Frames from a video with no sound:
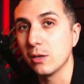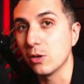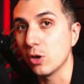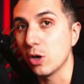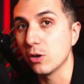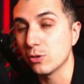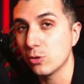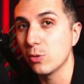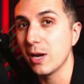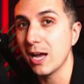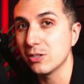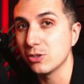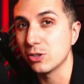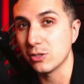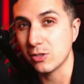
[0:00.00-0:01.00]
call to
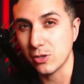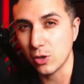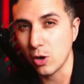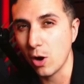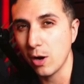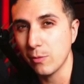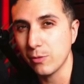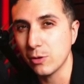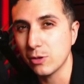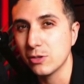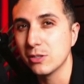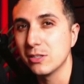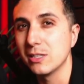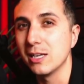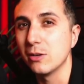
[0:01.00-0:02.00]
actions,
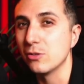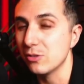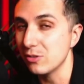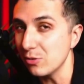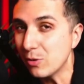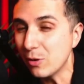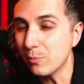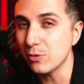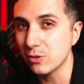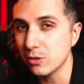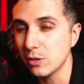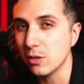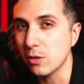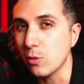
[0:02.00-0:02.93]
offers, sales scripts.